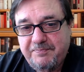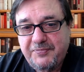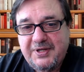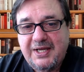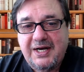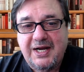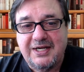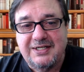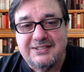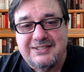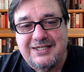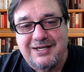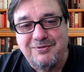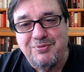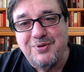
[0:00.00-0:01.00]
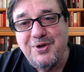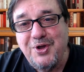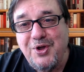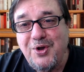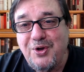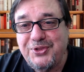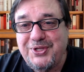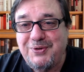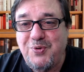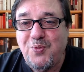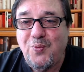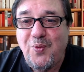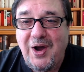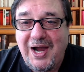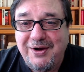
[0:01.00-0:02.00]
And I said,
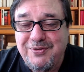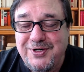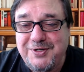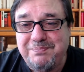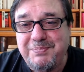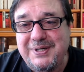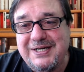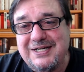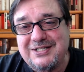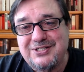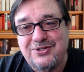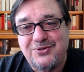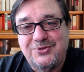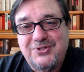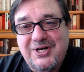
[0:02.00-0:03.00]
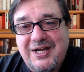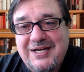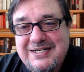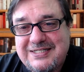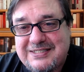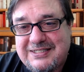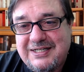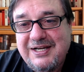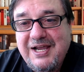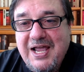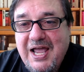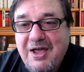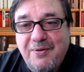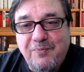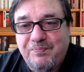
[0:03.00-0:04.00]
why were you being so nice?
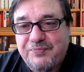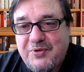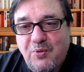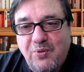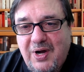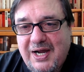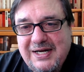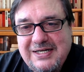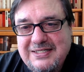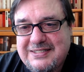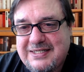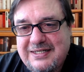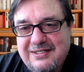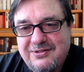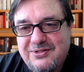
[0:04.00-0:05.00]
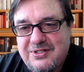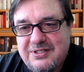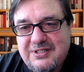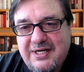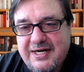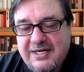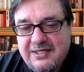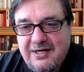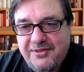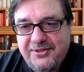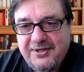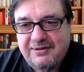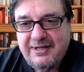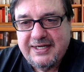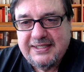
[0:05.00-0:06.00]
Why is it was like
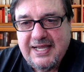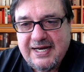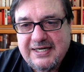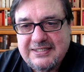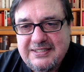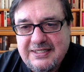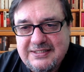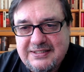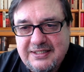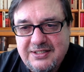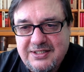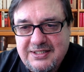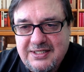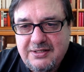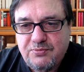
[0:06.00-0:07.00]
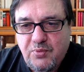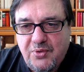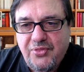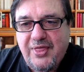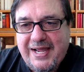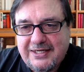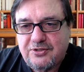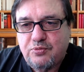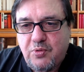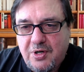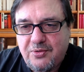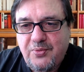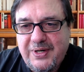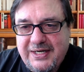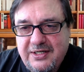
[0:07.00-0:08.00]
nothing like that existed? She says, well, that's
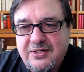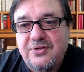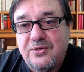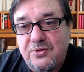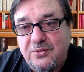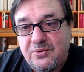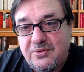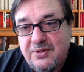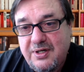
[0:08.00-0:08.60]
what we do.